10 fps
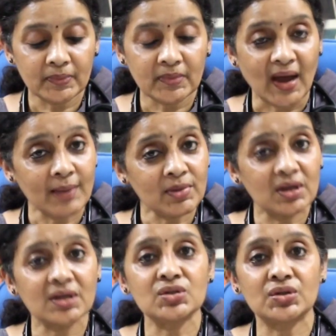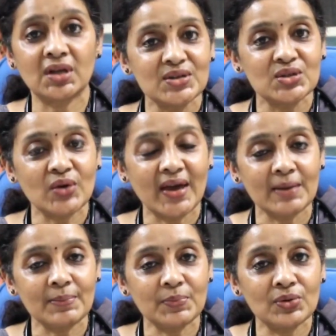I'm here today to
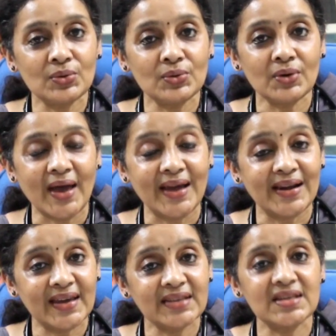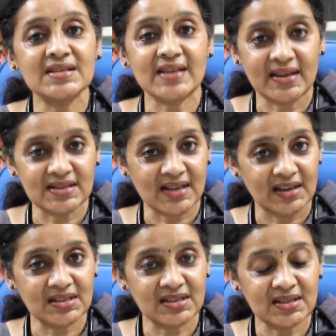help you allay these
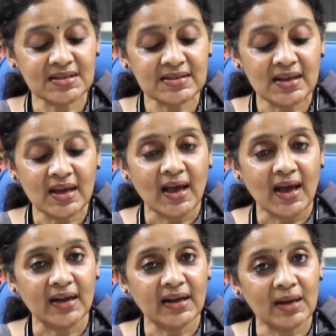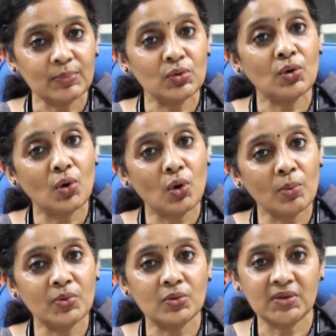anxieties and help you
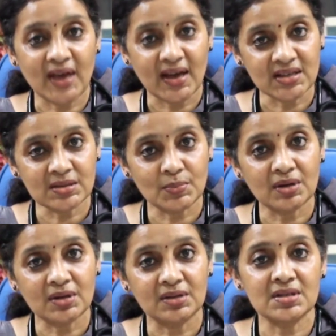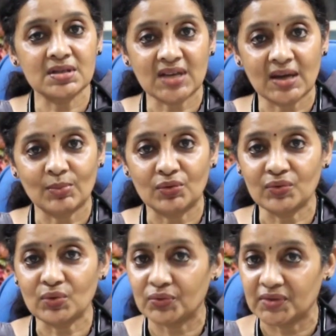cope with asthma in this
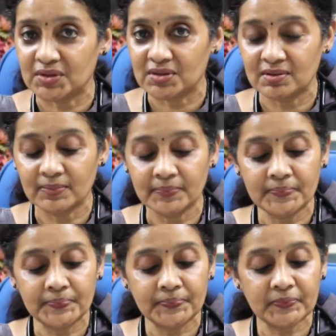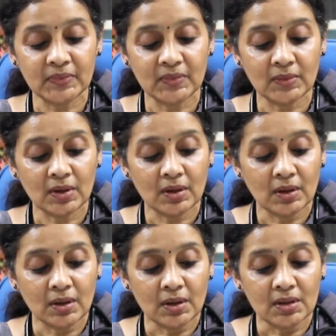time of
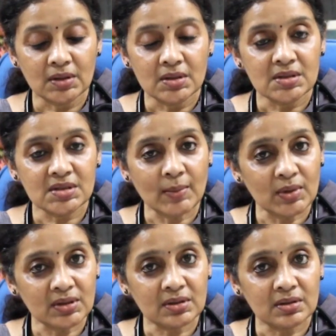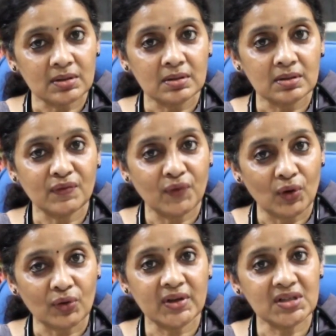COVID. Some of the
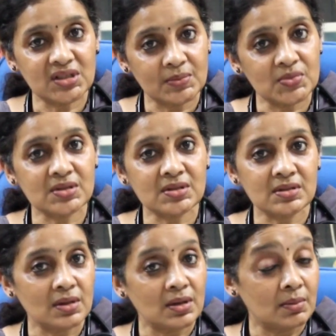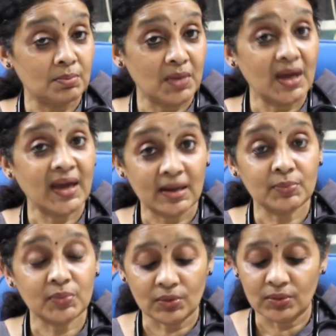following tips may
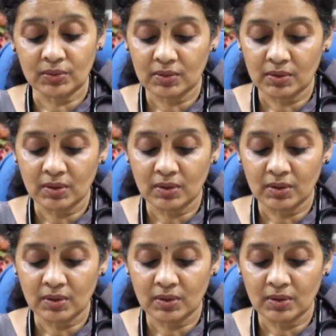help you.